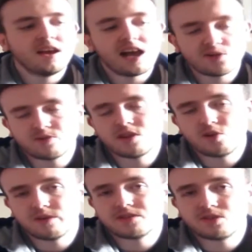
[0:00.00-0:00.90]
as we
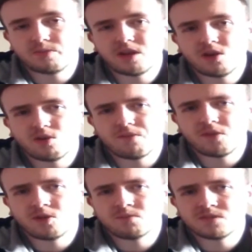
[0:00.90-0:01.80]
know in superhero
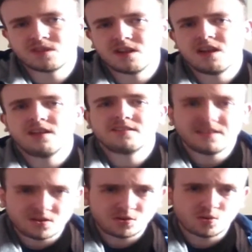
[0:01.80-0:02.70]
films, they
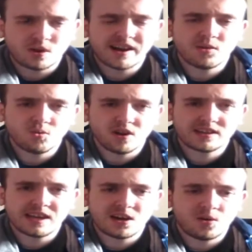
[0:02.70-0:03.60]
don't quite
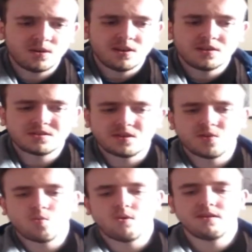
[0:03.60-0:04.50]
work out.
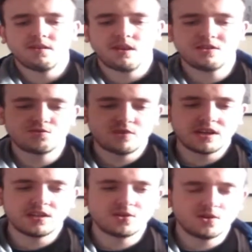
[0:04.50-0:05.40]
So it's
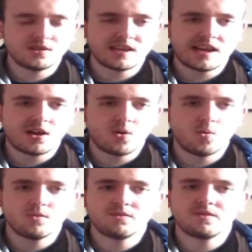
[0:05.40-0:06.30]
really good
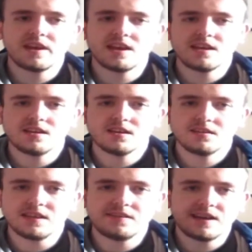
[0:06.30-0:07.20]
how they
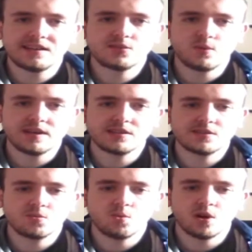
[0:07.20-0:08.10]
did that
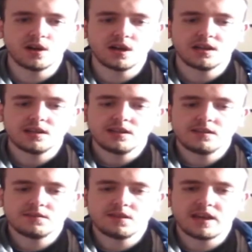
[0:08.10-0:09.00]
twist where
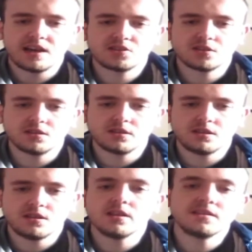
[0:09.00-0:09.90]
they
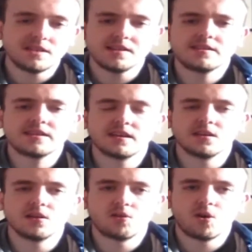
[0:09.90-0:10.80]
actually did
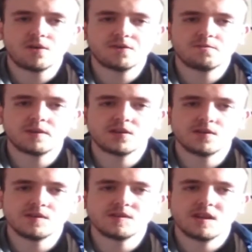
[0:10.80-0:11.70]
kill her off,
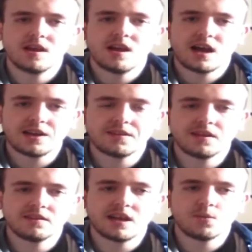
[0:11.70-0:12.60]
because I
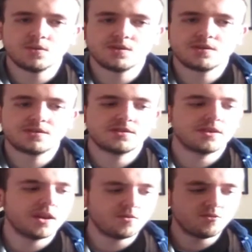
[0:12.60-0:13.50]
think that was
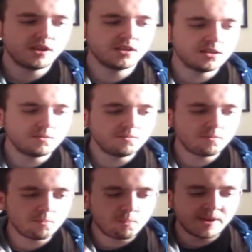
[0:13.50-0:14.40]
a really
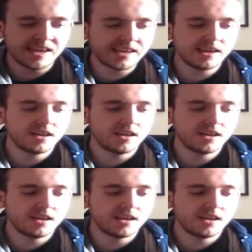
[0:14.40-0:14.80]
big